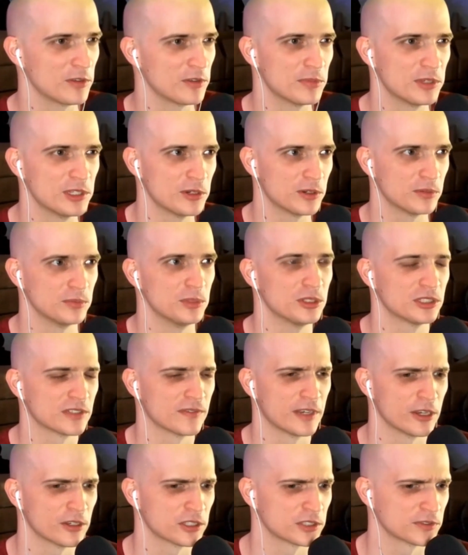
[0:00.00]
We've been doing music
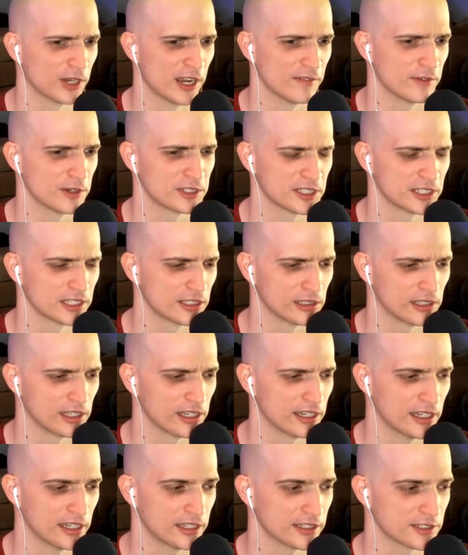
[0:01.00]
videos for every
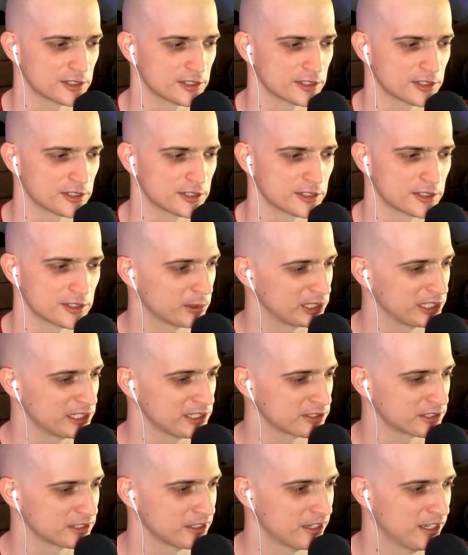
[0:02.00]
single single that we
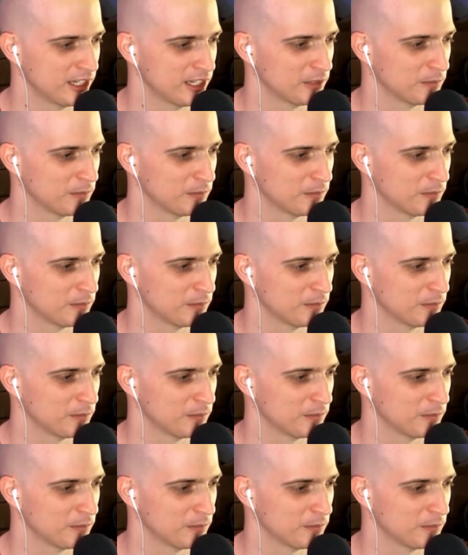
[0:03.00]
release,